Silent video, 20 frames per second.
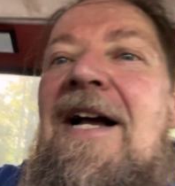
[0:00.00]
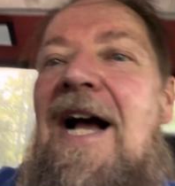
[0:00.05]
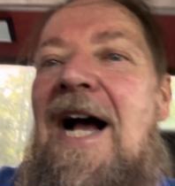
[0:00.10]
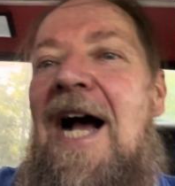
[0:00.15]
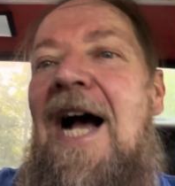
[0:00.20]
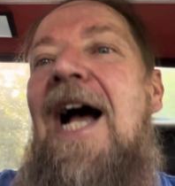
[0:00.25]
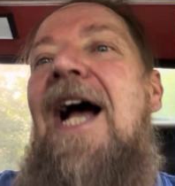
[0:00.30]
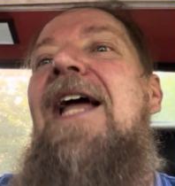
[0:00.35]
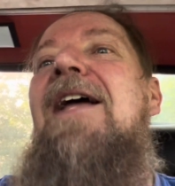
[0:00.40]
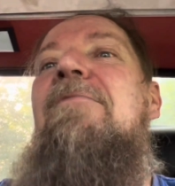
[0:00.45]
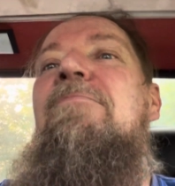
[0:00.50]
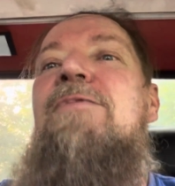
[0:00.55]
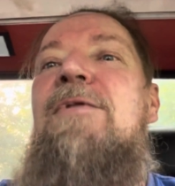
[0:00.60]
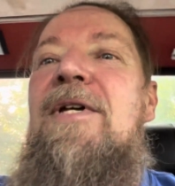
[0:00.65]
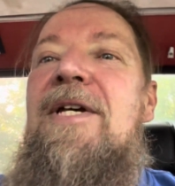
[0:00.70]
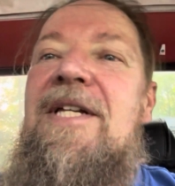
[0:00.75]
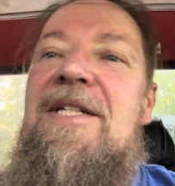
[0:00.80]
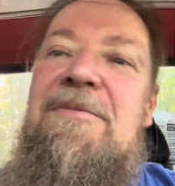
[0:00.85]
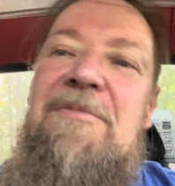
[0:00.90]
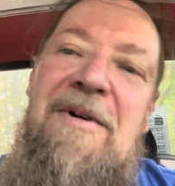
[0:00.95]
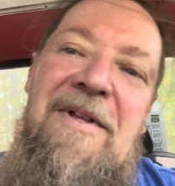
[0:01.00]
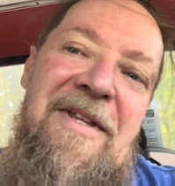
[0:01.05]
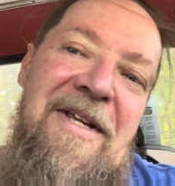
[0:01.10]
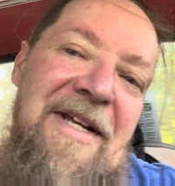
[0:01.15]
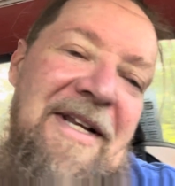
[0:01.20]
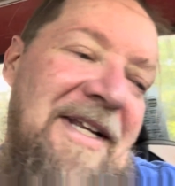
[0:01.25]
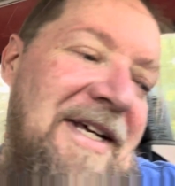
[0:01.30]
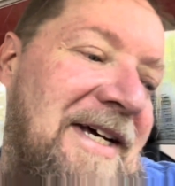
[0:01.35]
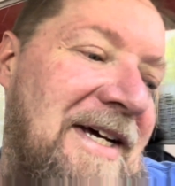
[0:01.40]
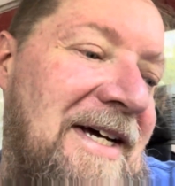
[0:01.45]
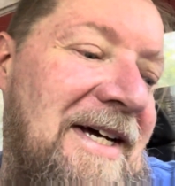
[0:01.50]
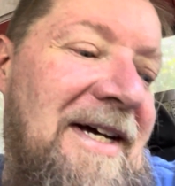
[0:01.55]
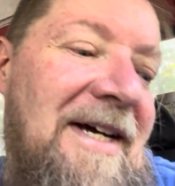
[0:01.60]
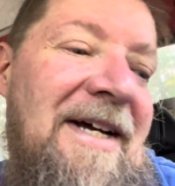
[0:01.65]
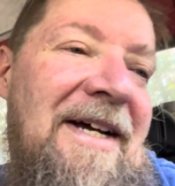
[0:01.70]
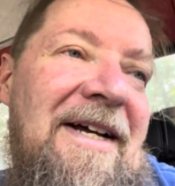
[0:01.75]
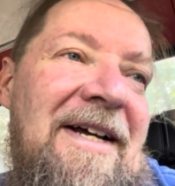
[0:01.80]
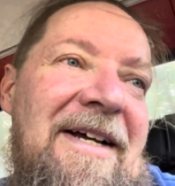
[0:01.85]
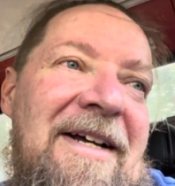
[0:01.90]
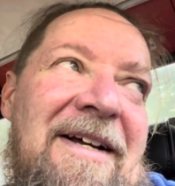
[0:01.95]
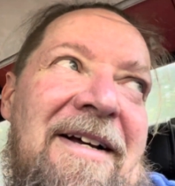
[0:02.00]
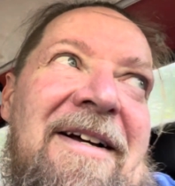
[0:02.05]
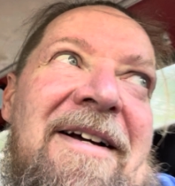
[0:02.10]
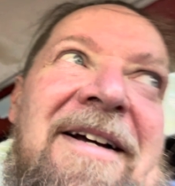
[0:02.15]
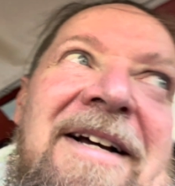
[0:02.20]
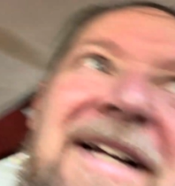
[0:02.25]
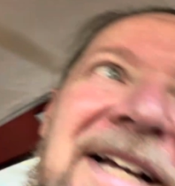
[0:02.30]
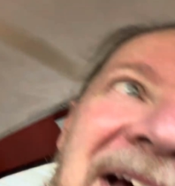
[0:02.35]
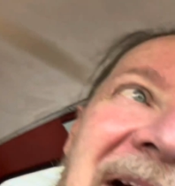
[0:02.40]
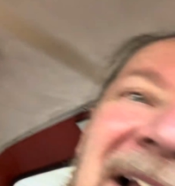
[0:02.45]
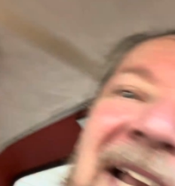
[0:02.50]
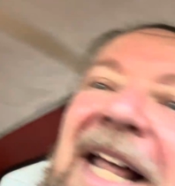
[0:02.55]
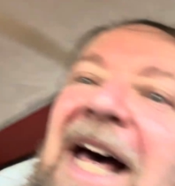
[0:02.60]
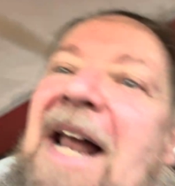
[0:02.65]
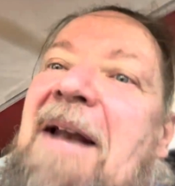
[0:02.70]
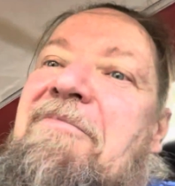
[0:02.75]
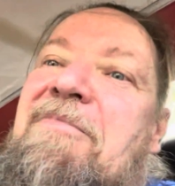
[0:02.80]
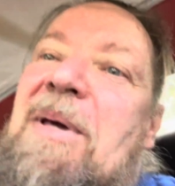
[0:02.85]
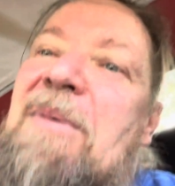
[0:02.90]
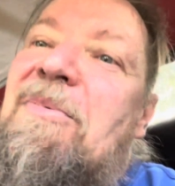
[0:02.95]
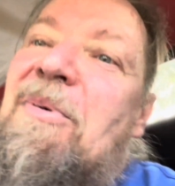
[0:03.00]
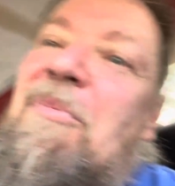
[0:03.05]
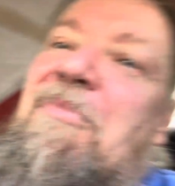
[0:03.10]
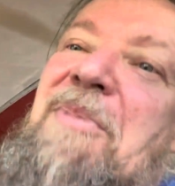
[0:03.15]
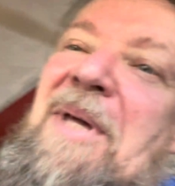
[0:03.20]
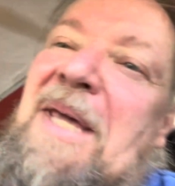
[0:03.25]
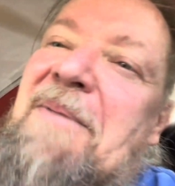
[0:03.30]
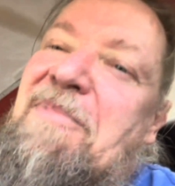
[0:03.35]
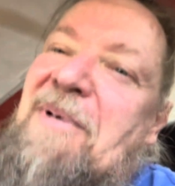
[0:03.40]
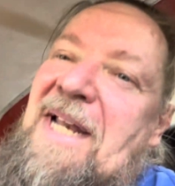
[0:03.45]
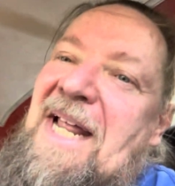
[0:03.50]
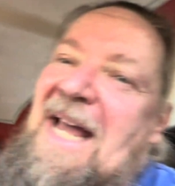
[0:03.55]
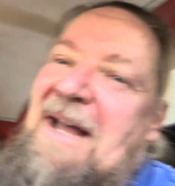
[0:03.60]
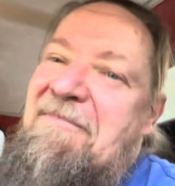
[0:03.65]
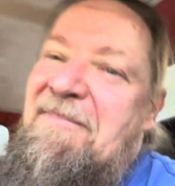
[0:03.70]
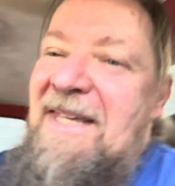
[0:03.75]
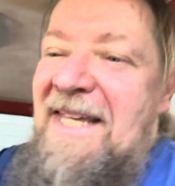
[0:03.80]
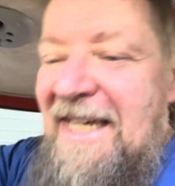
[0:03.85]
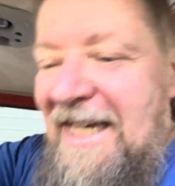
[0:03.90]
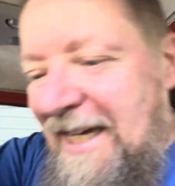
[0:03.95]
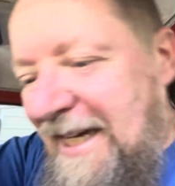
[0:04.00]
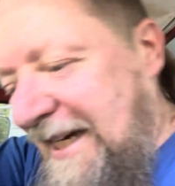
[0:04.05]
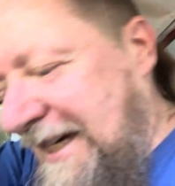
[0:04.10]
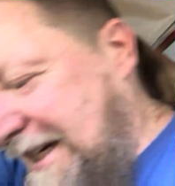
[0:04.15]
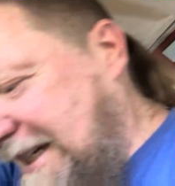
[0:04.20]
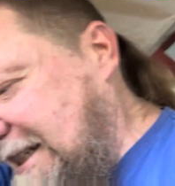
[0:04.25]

I am pleased with it. Got a lot of people beeping at me.